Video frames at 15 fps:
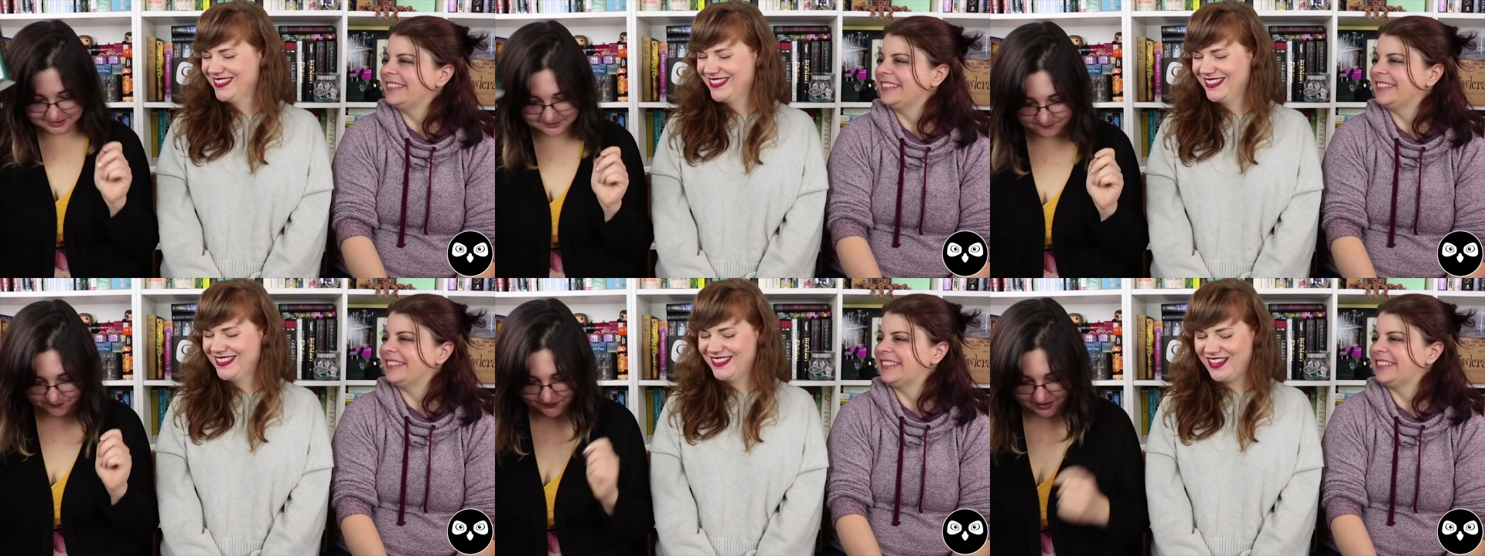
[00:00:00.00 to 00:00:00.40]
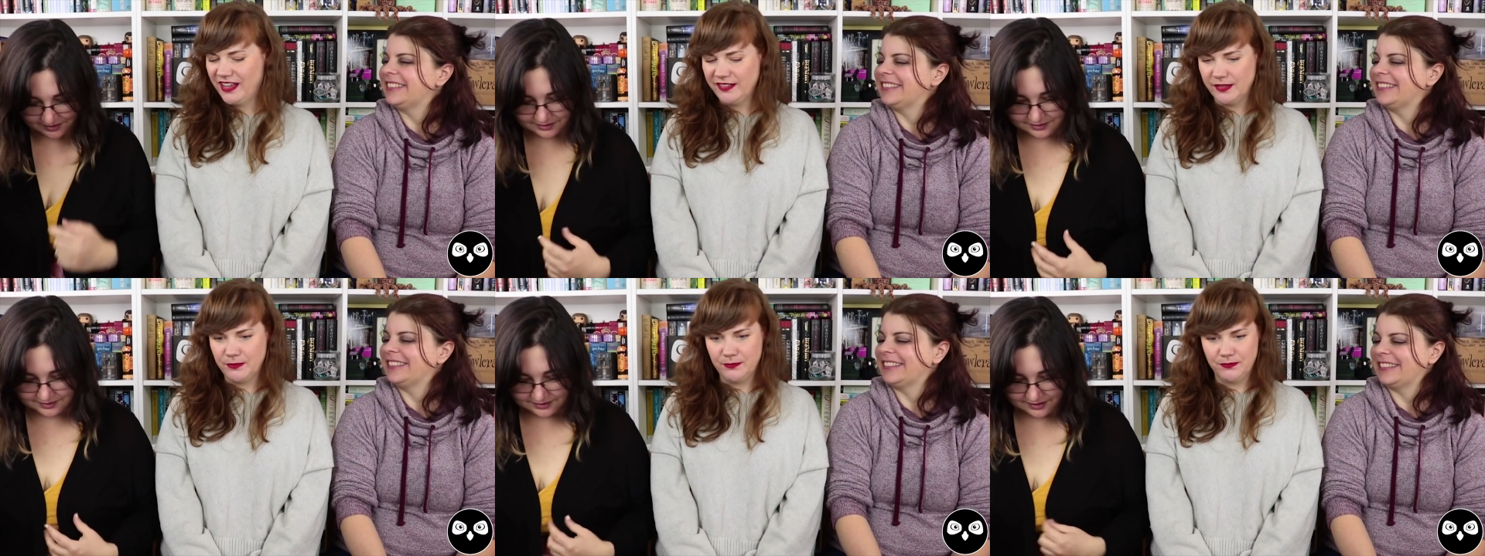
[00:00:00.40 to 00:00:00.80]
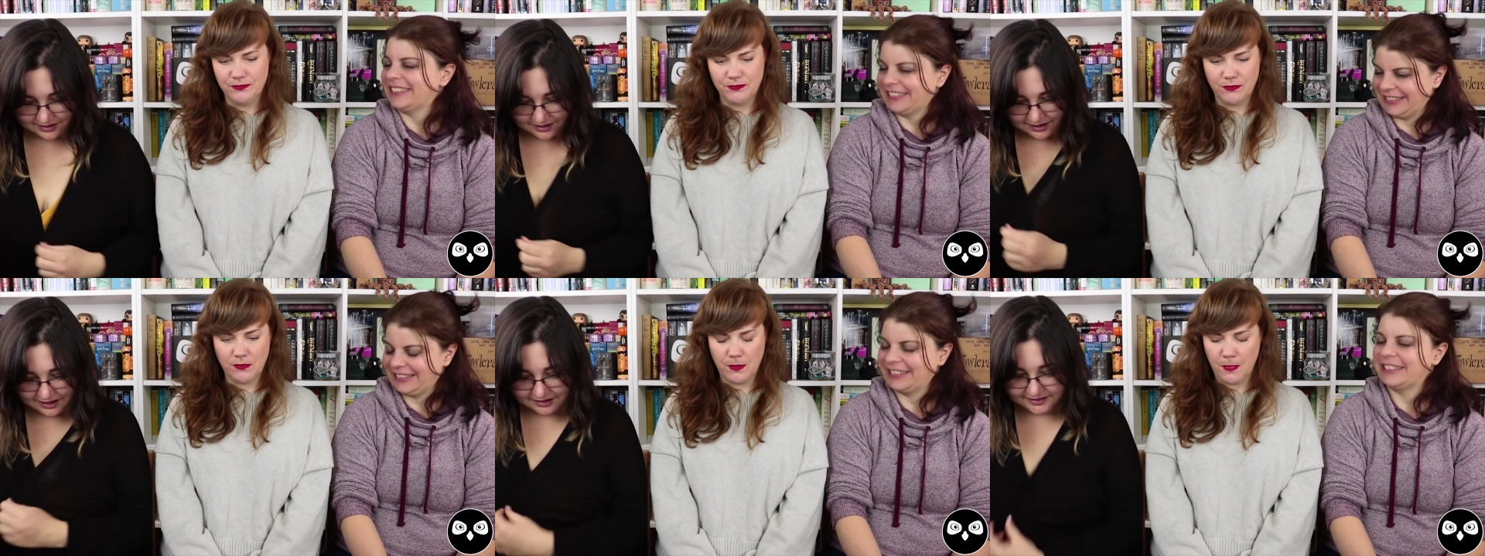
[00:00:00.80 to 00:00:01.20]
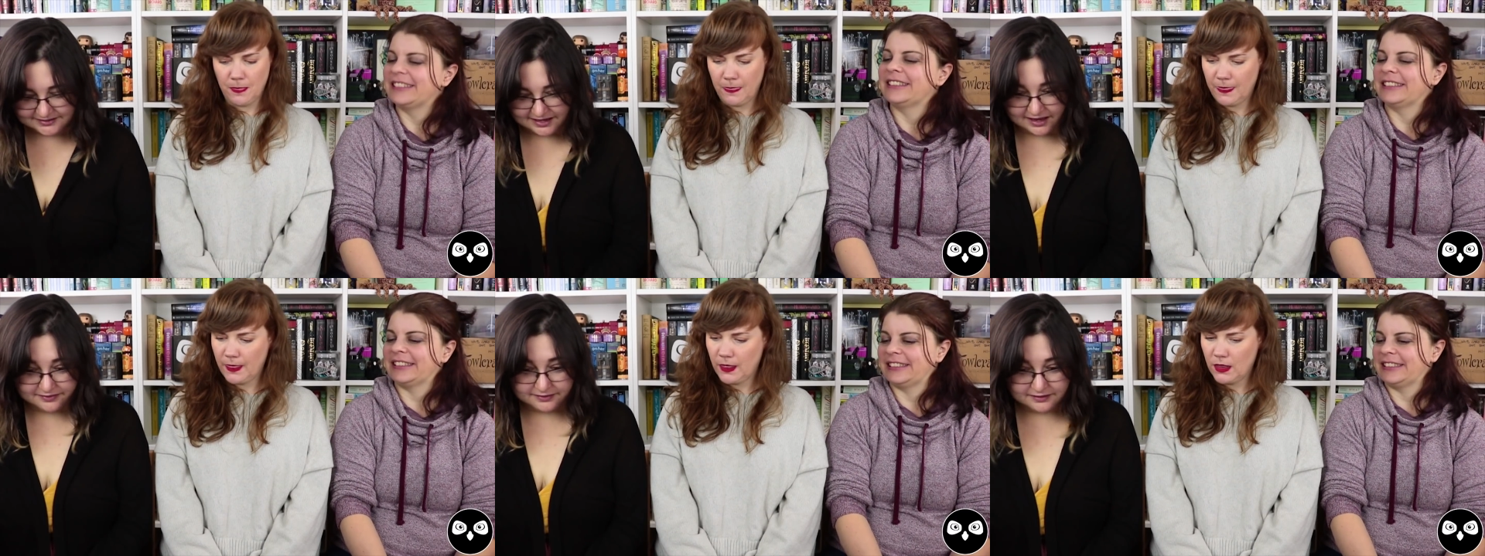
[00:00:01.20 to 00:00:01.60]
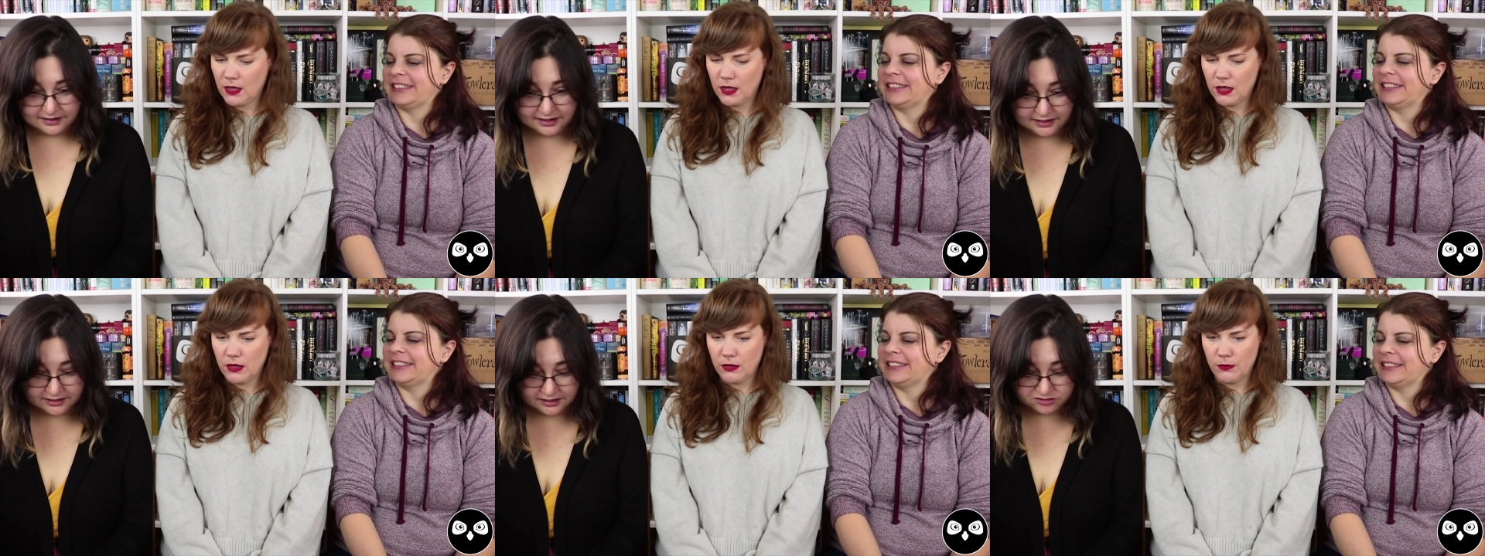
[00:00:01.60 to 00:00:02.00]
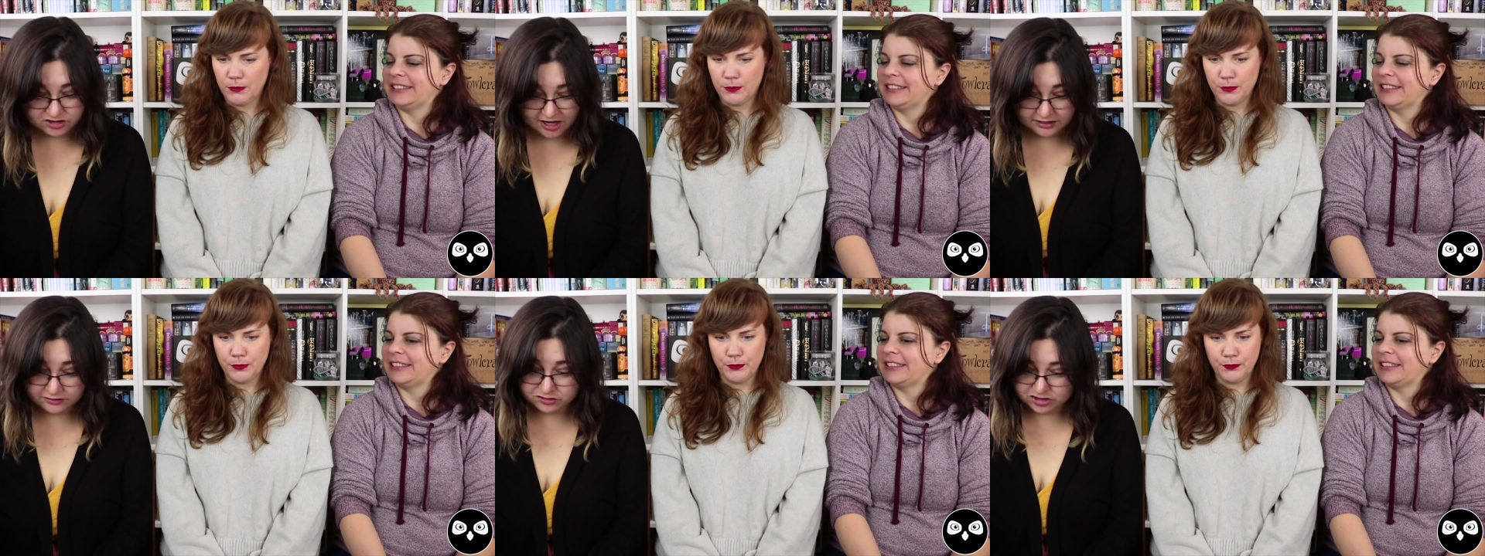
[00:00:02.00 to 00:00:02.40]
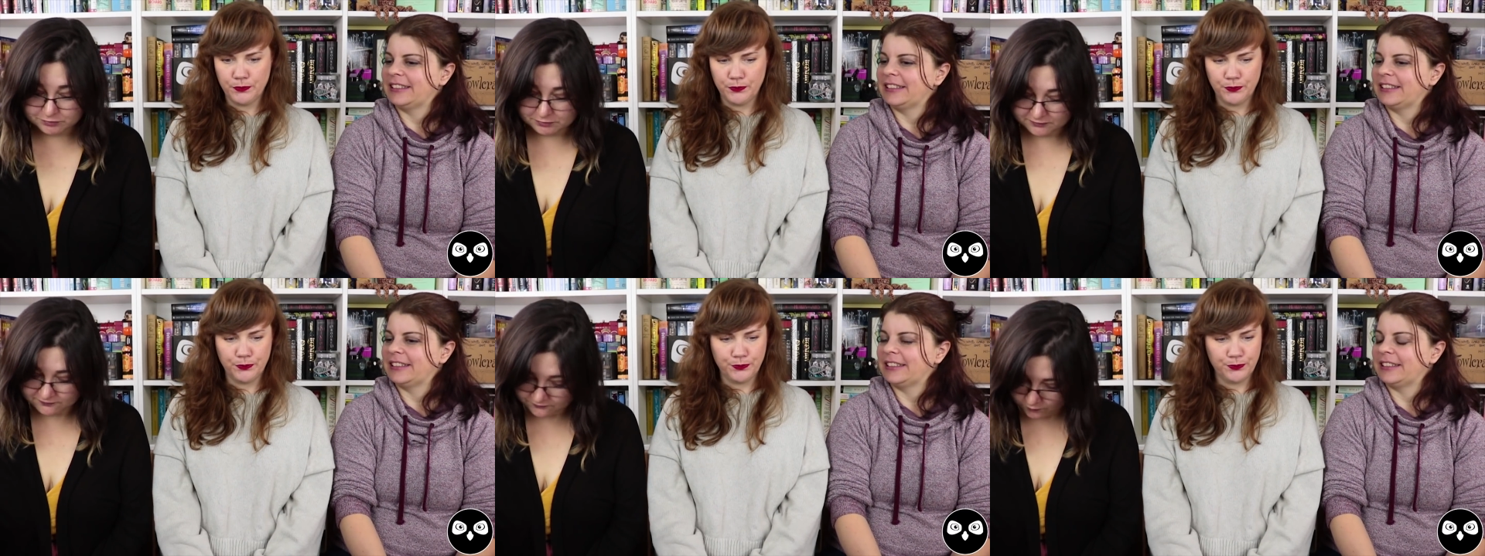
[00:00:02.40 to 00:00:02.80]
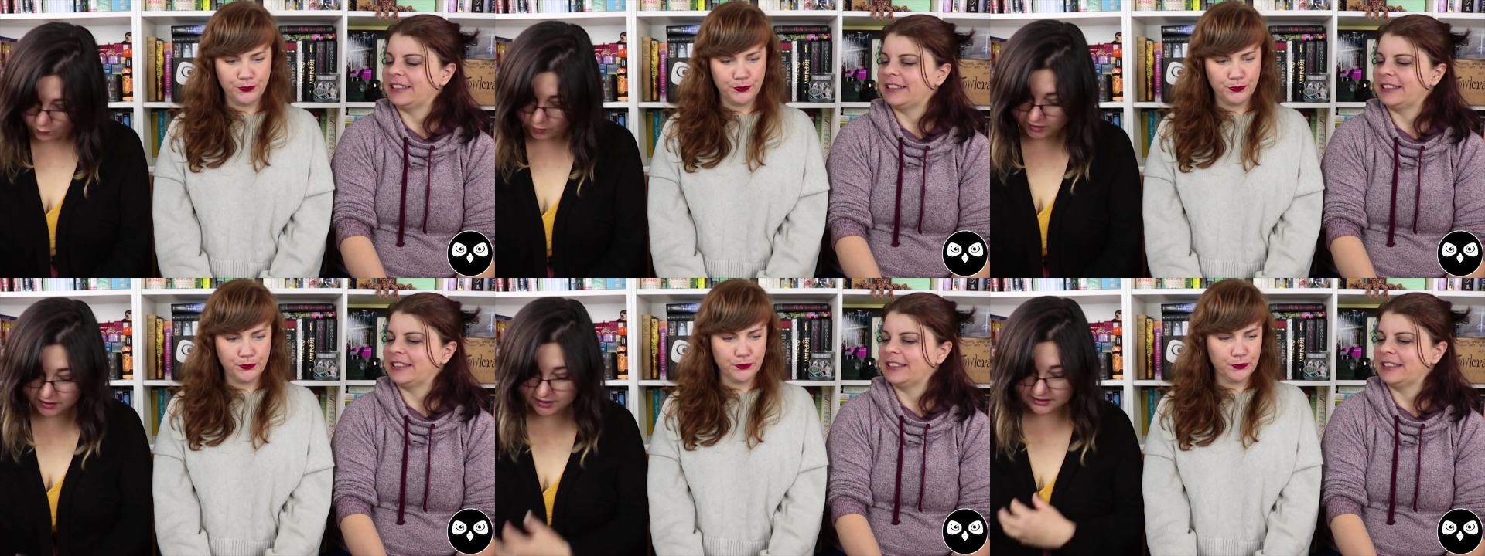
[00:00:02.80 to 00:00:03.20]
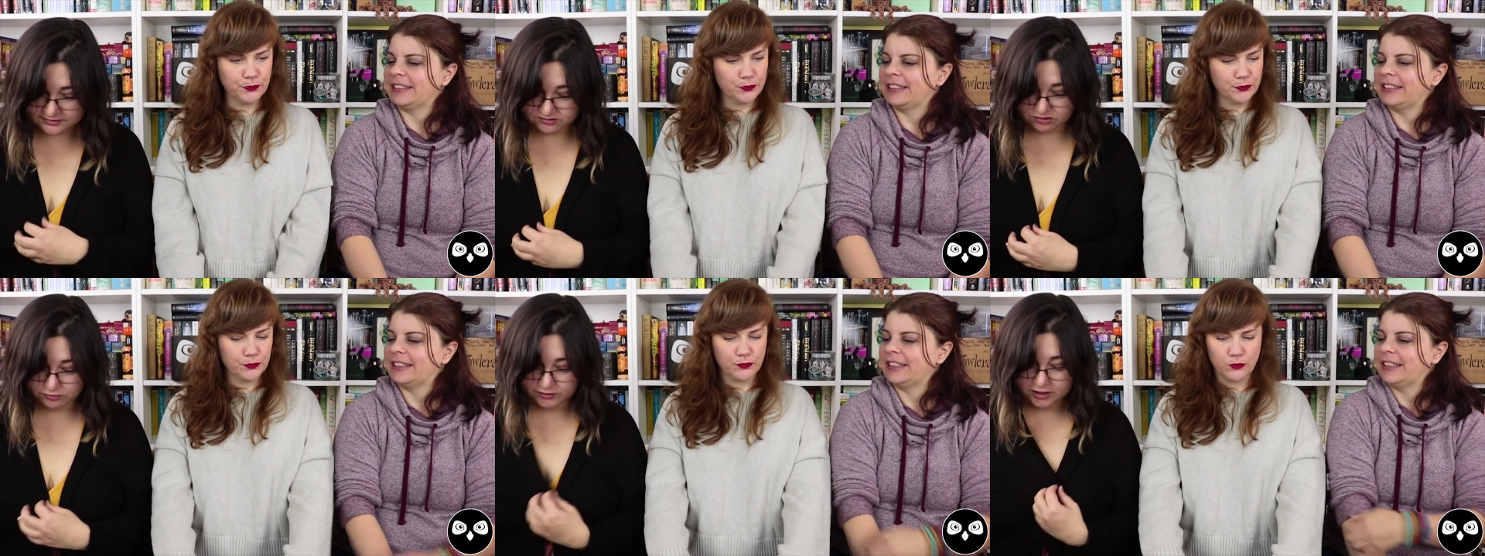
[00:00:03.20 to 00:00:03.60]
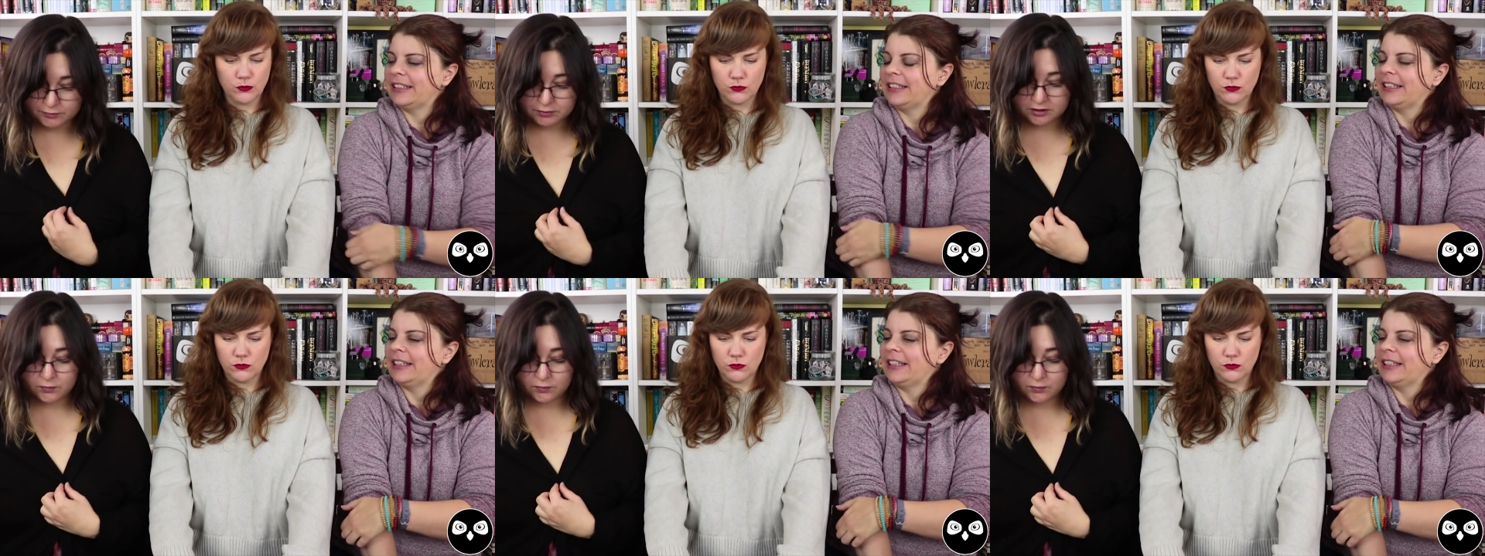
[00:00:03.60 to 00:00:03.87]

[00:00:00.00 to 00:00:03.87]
Speaker 1: mine. Awesome. All right, and then challenge number four is to read a book